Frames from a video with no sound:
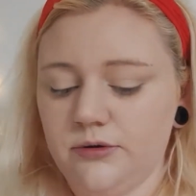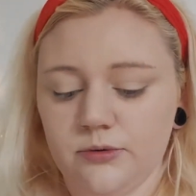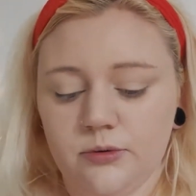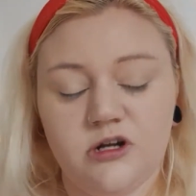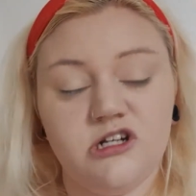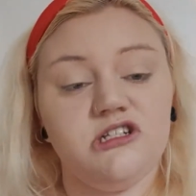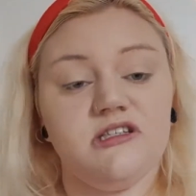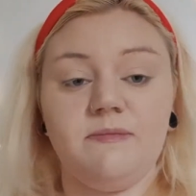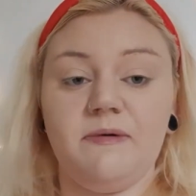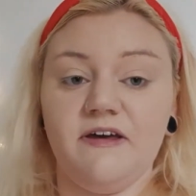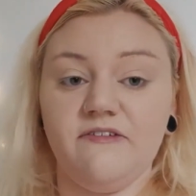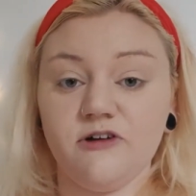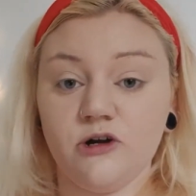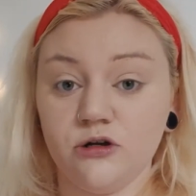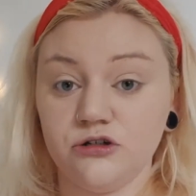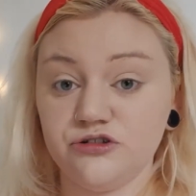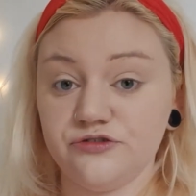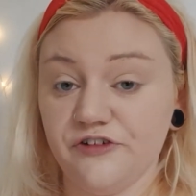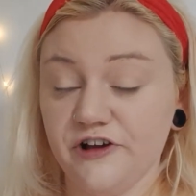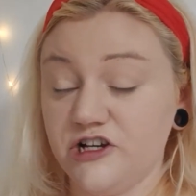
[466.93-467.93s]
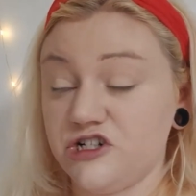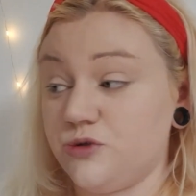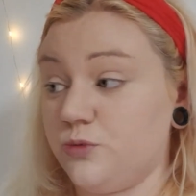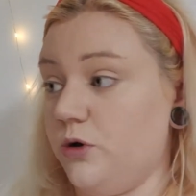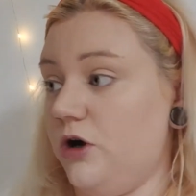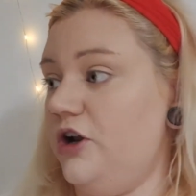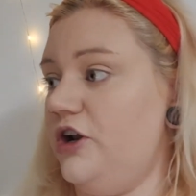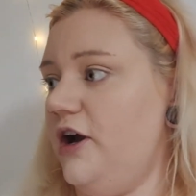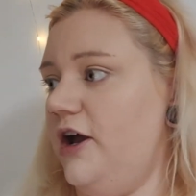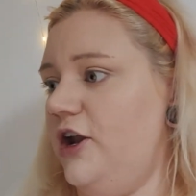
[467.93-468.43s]
which is a bit of a controversial
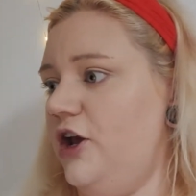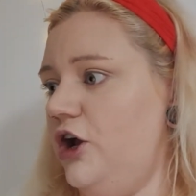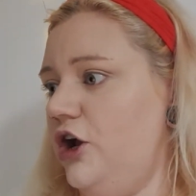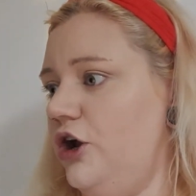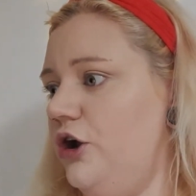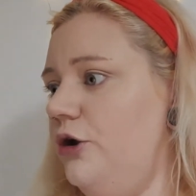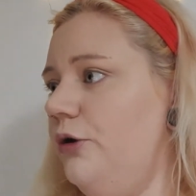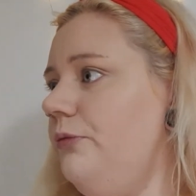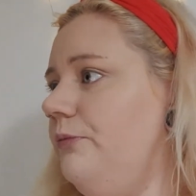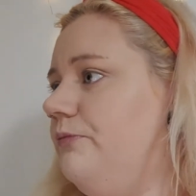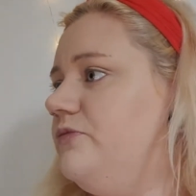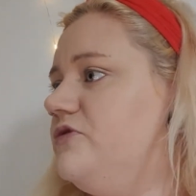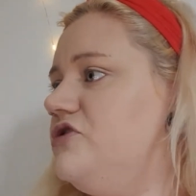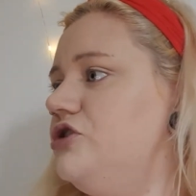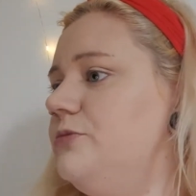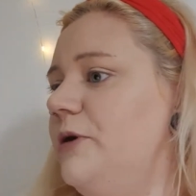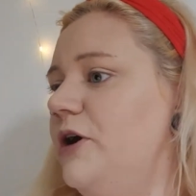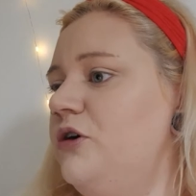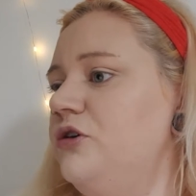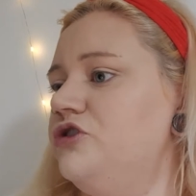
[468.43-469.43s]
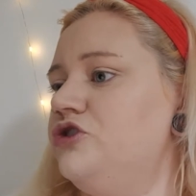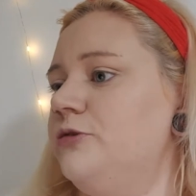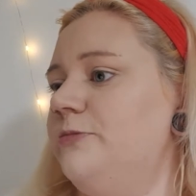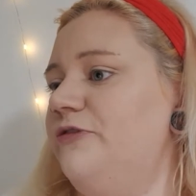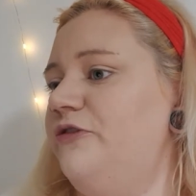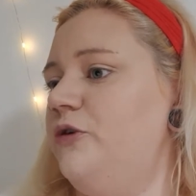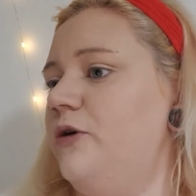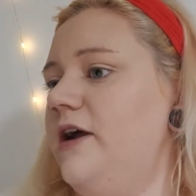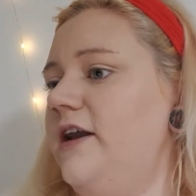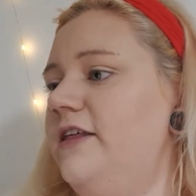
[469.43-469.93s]
one, I know, to do my contour
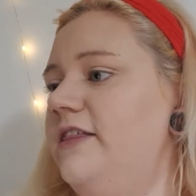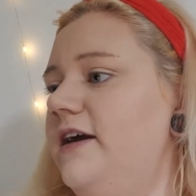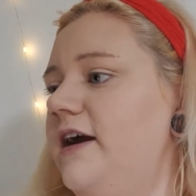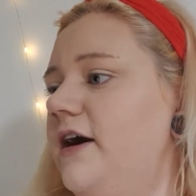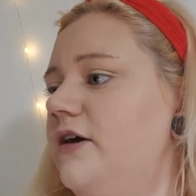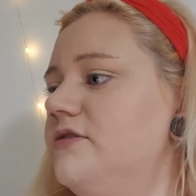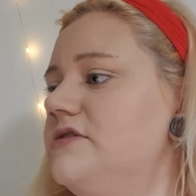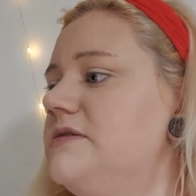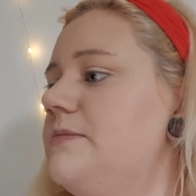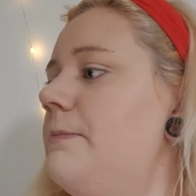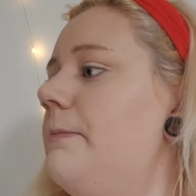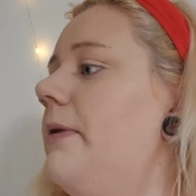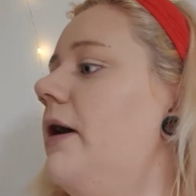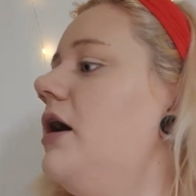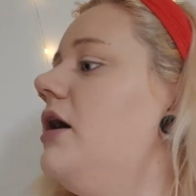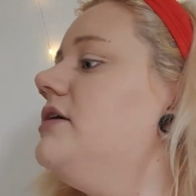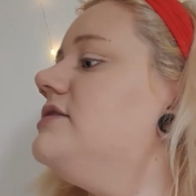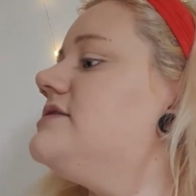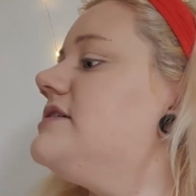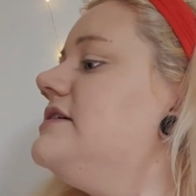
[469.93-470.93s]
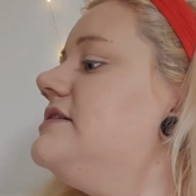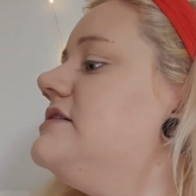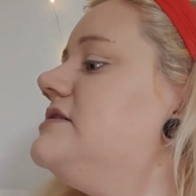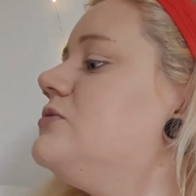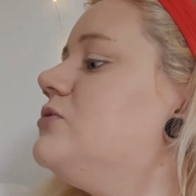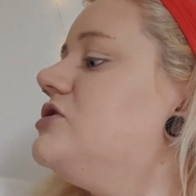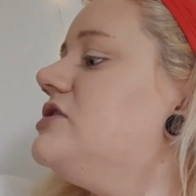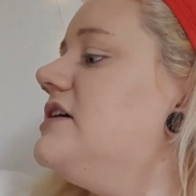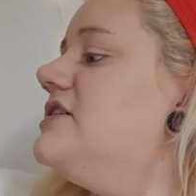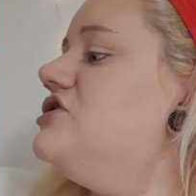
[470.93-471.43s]
before anything else, but it is
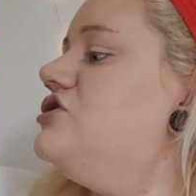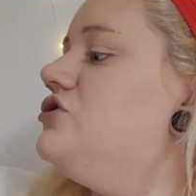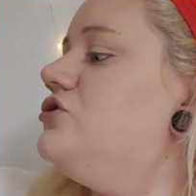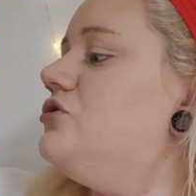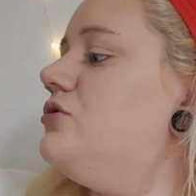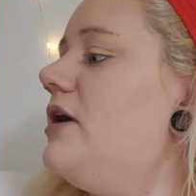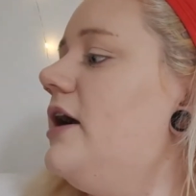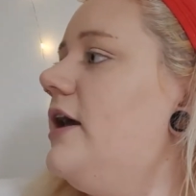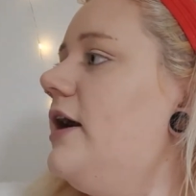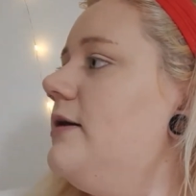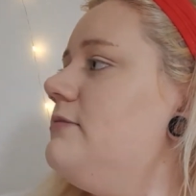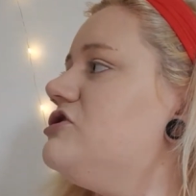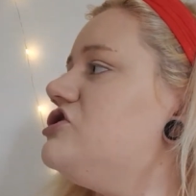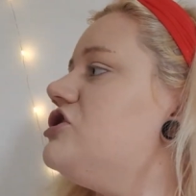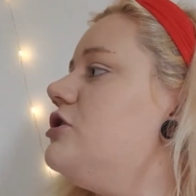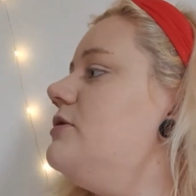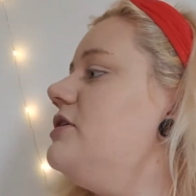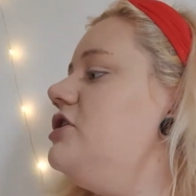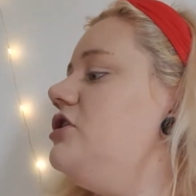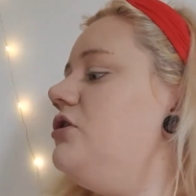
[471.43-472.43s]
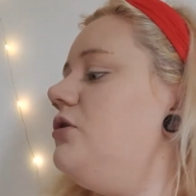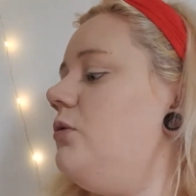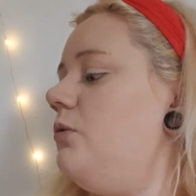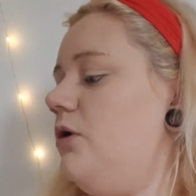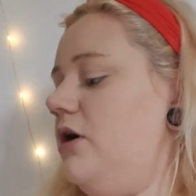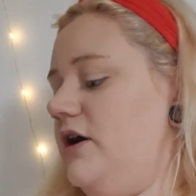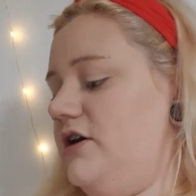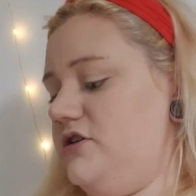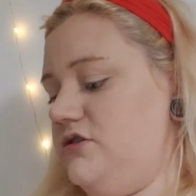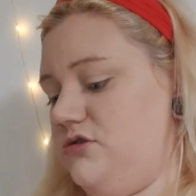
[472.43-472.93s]
what I do, and I'm showing you
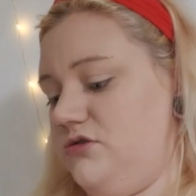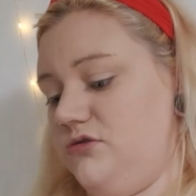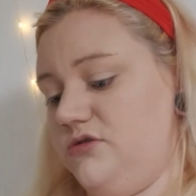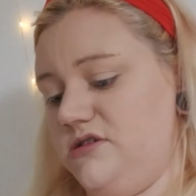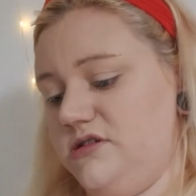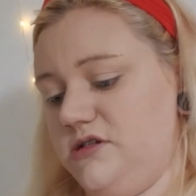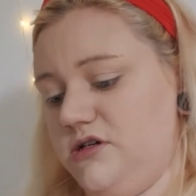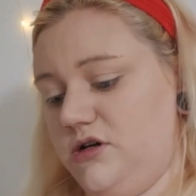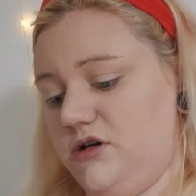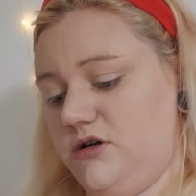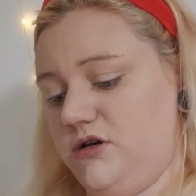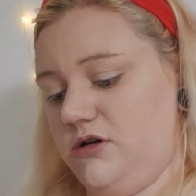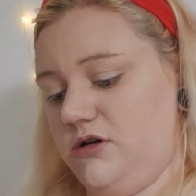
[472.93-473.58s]
what I do, so,